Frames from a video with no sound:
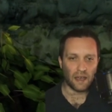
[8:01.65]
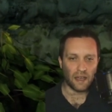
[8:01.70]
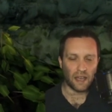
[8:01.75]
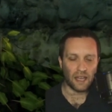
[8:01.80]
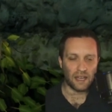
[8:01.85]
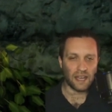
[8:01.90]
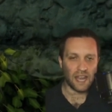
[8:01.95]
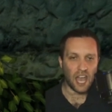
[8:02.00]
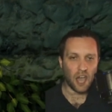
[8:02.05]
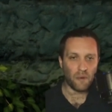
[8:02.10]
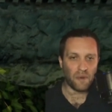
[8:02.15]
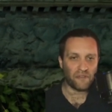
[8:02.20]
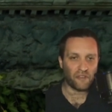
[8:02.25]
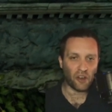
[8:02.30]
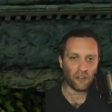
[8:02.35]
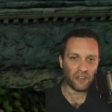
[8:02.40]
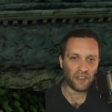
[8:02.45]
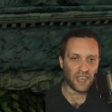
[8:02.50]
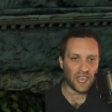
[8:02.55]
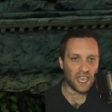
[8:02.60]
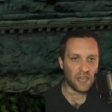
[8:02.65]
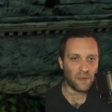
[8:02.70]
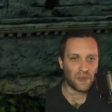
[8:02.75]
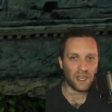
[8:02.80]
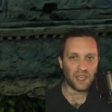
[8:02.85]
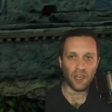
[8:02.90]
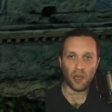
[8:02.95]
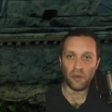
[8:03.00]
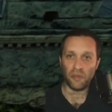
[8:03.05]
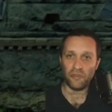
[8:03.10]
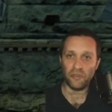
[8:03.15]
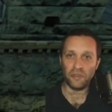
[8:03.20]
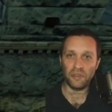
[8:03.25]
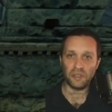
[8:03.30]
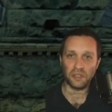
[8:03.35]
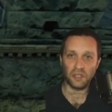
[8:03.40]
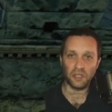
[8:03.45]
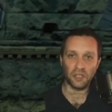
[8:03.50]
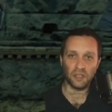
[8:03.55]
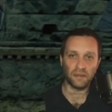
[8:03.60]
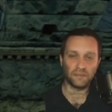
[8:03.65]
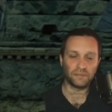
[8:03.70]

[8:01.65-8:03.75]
And now we've got the key, we can go through the door.